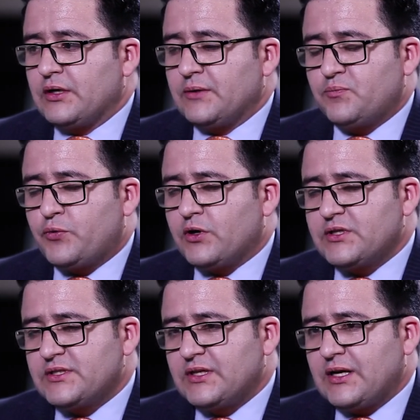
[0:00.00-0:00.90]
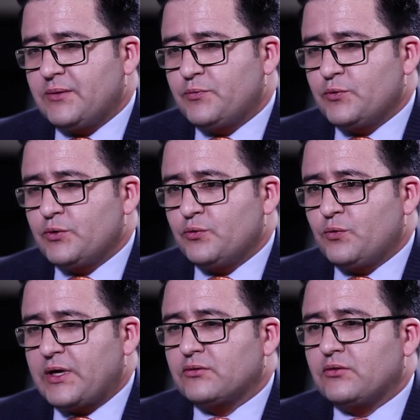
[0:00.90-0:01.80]
In policy lab,
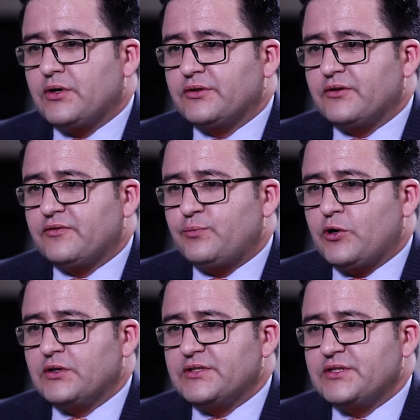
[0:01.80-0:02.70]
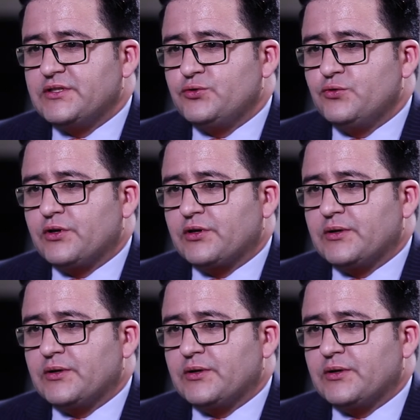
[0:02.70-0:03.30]
what kind of policies you are